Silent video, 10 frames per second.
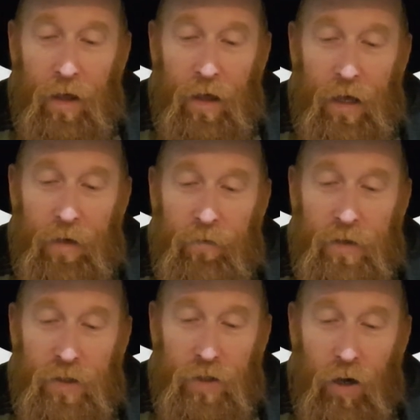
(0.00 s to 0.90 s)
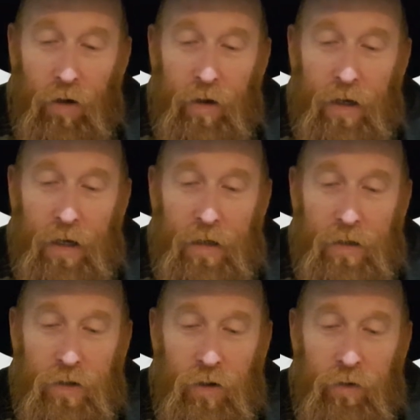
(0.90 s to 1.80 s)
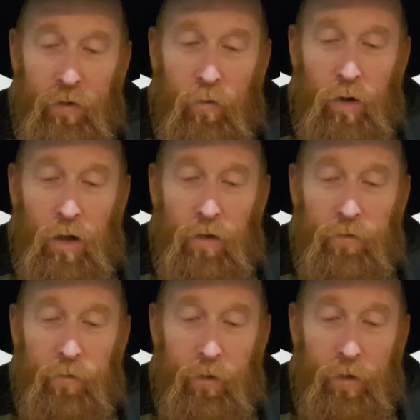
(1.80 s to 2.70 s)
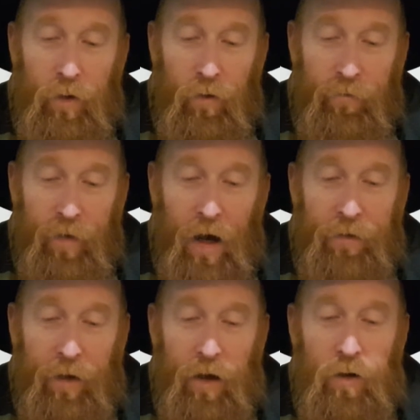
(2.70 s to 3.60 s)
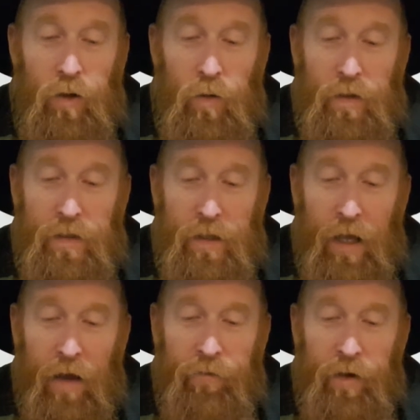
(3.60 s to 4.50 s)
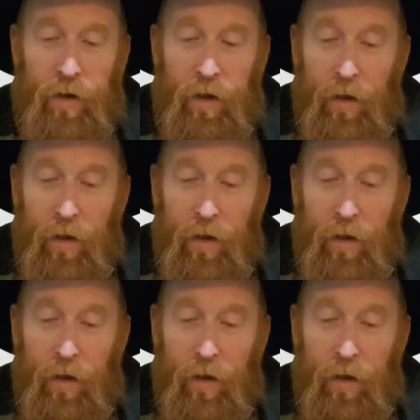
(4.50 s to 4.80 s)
Even so, it is not the will of your Father who is in heaven